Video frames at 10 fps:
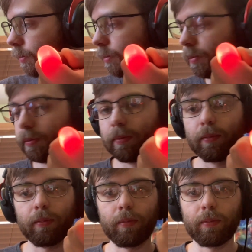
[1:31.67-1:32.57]

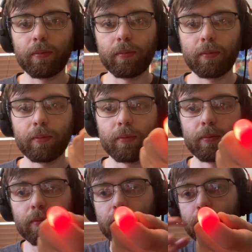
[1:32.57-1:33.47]

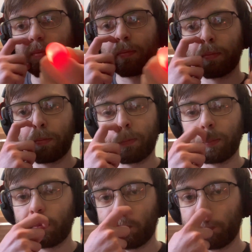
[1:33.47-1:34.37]

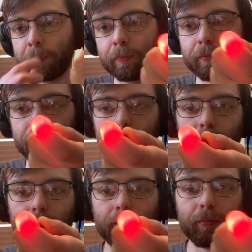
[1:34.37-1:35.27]

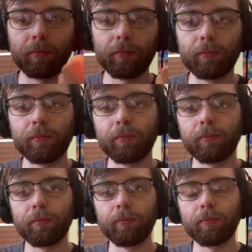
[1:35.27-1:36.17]

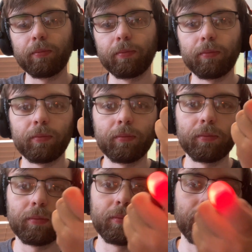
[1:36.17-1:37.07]

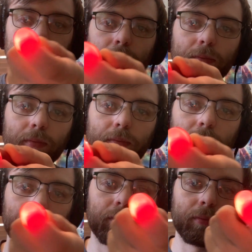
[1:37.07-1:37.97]

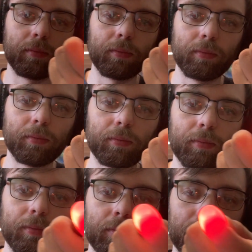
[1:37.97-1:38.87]

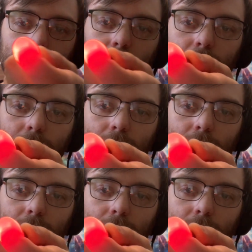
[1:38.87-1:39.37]
(no one is talking)